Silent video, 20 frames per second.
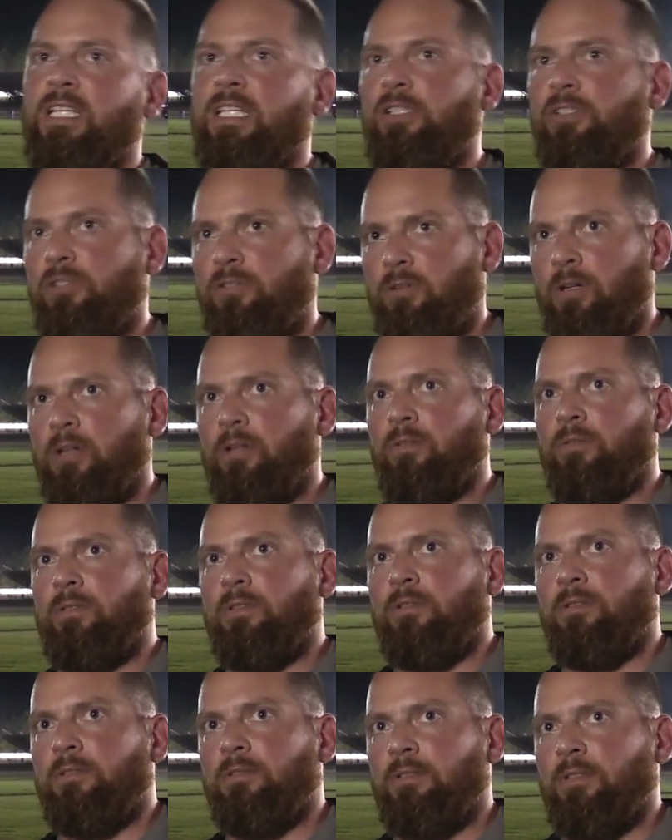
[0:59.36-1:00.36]
de-stroked
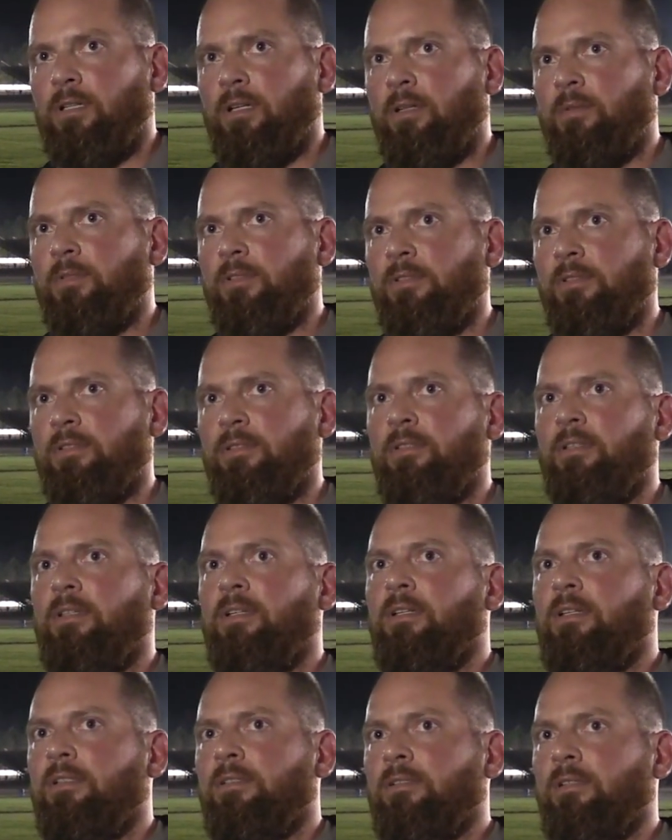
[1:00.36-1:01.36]
Cummins.
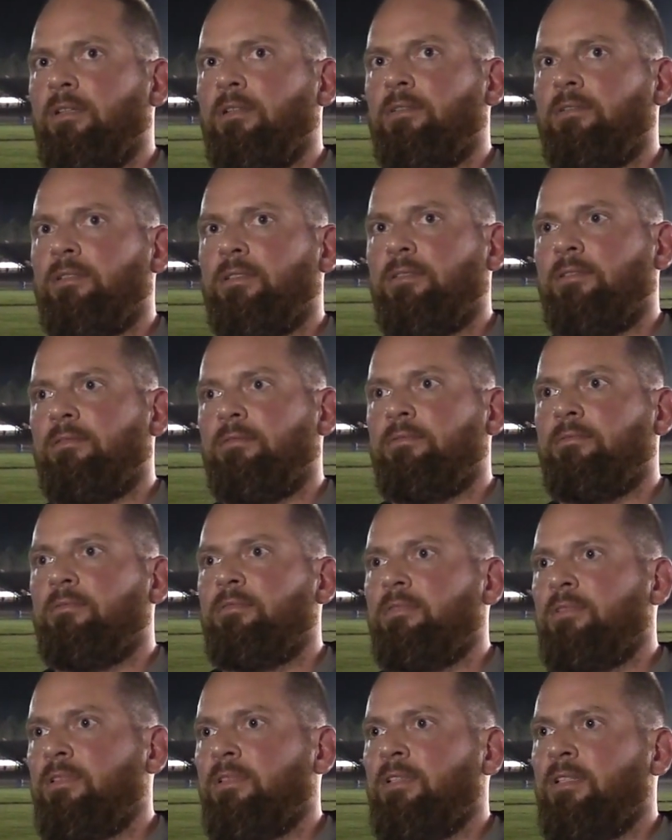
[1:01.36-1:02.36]
So
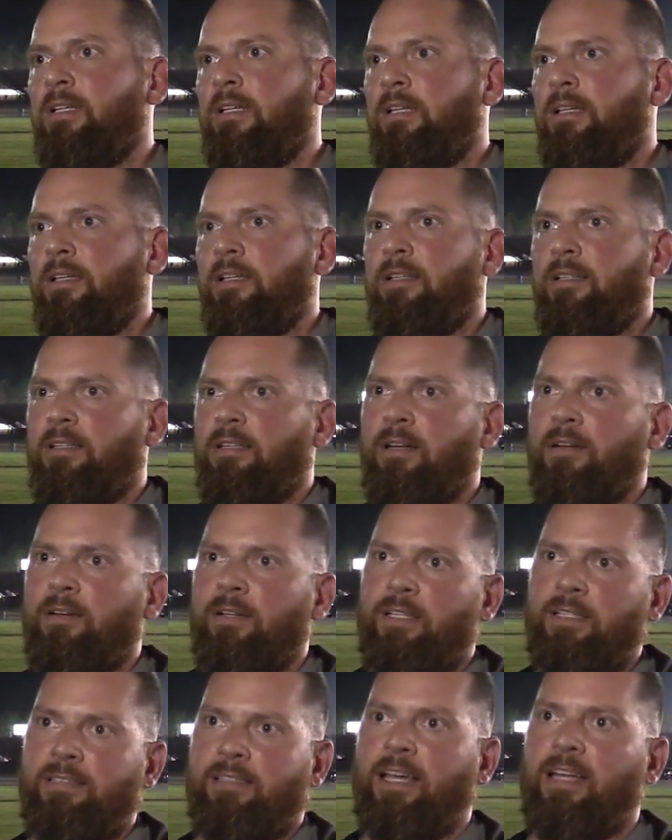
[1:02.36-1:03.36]

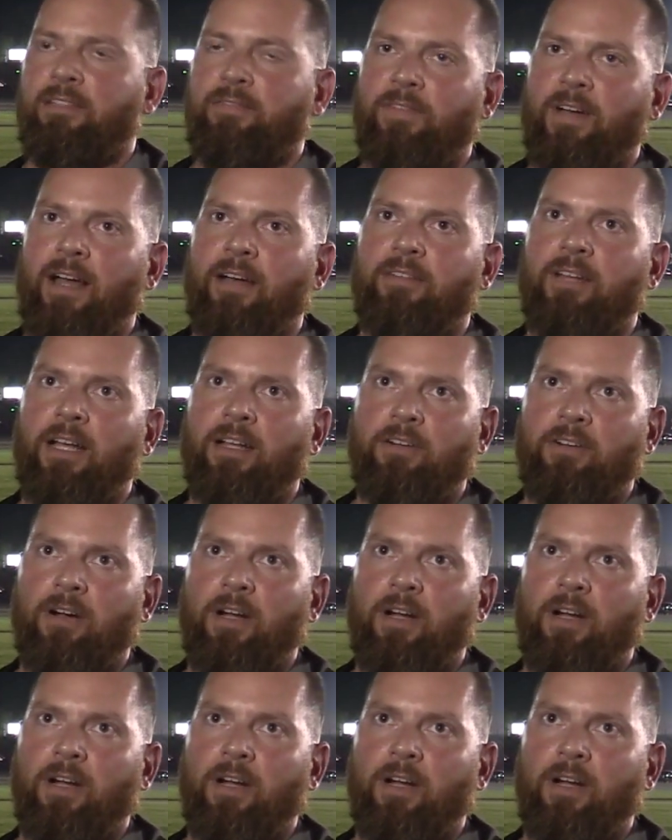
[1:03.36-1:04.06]
it's got the 5.9